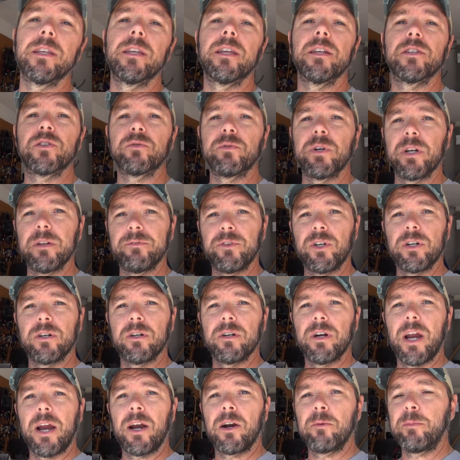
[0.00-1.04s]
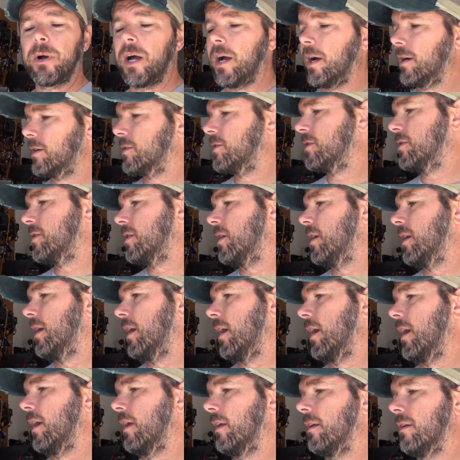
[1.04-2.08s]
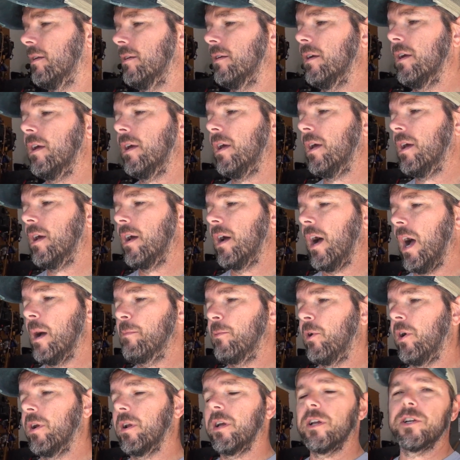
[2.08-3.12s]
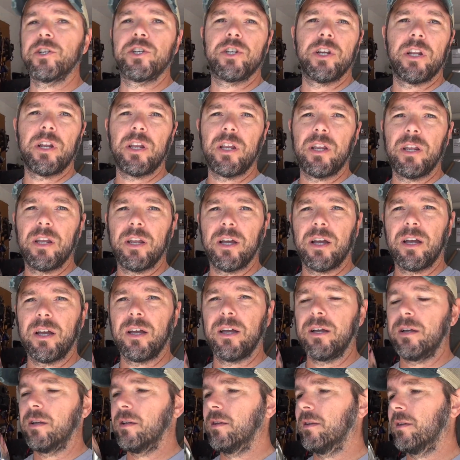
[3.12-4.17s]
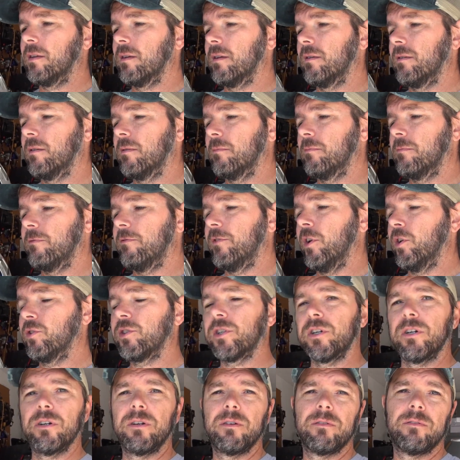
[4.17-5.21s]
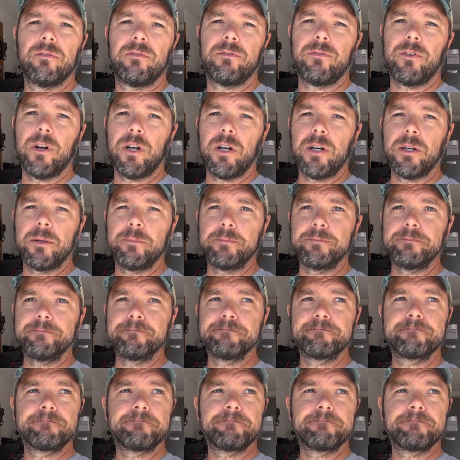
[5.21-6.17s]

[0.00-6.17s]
gets rid of your air box. And I bought a shitty filter from